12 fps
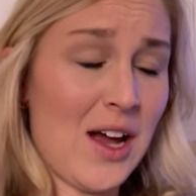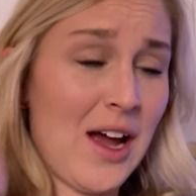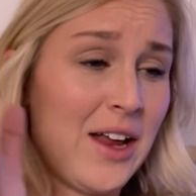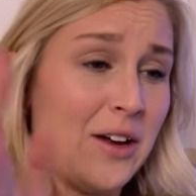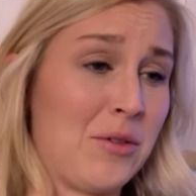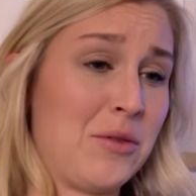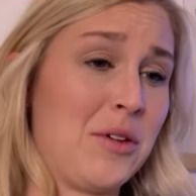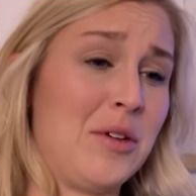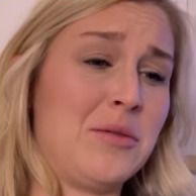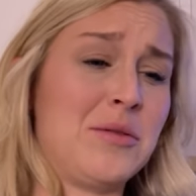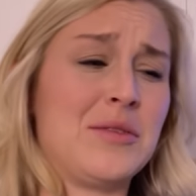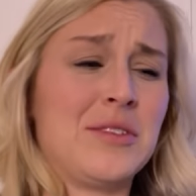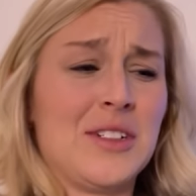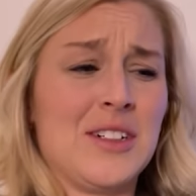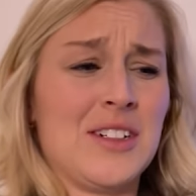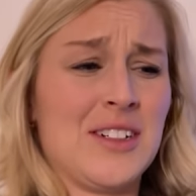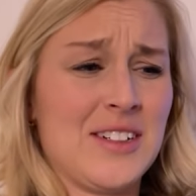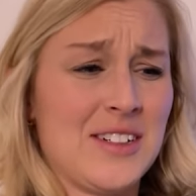I don't know.
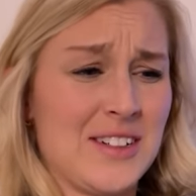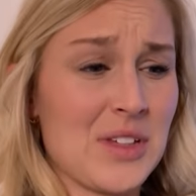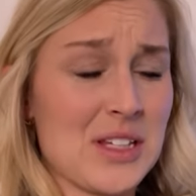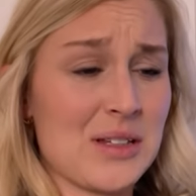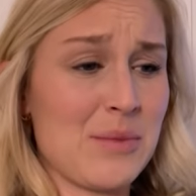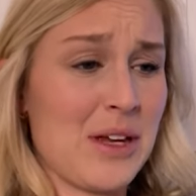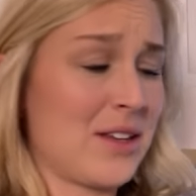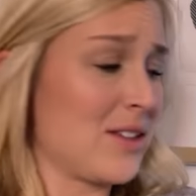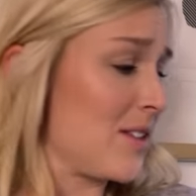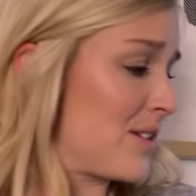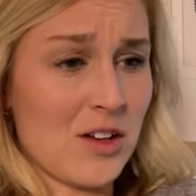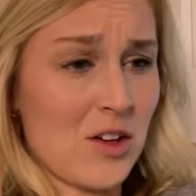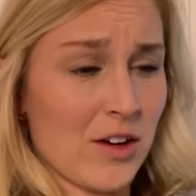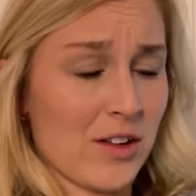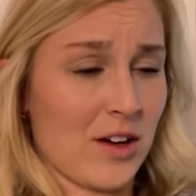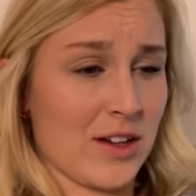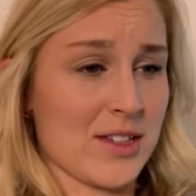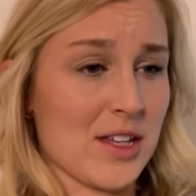This makes not a
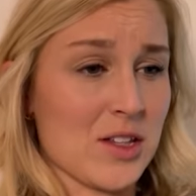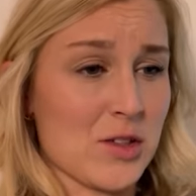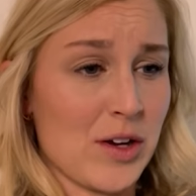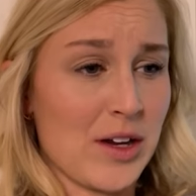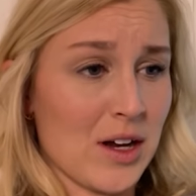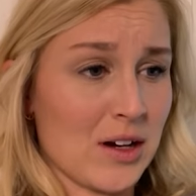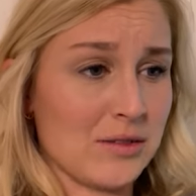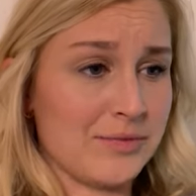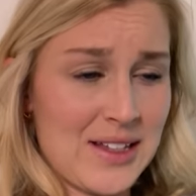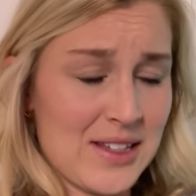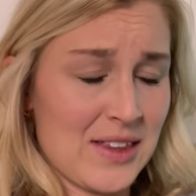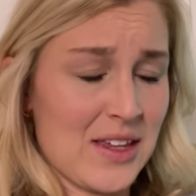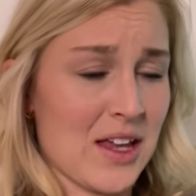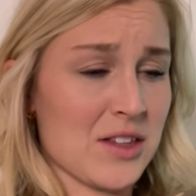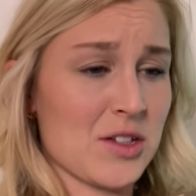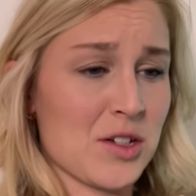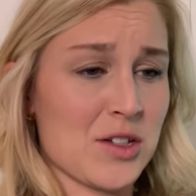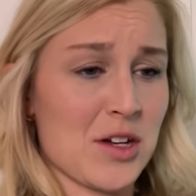lot of sense right now. He said the
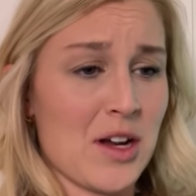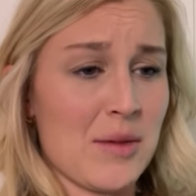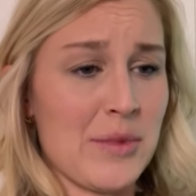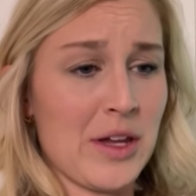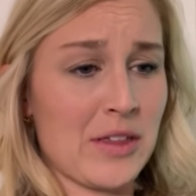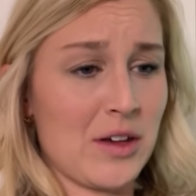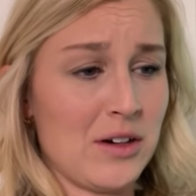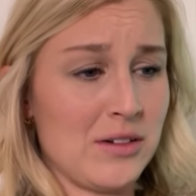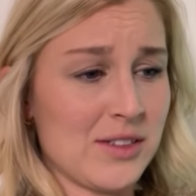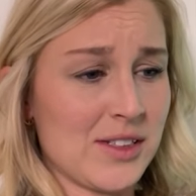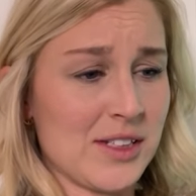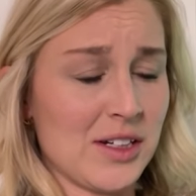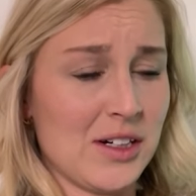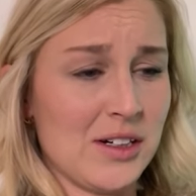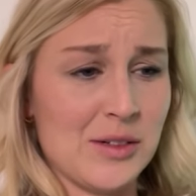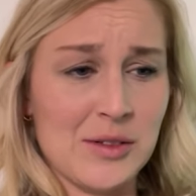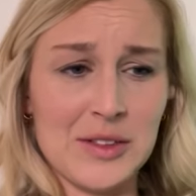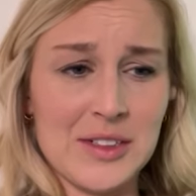answers are coming though, so.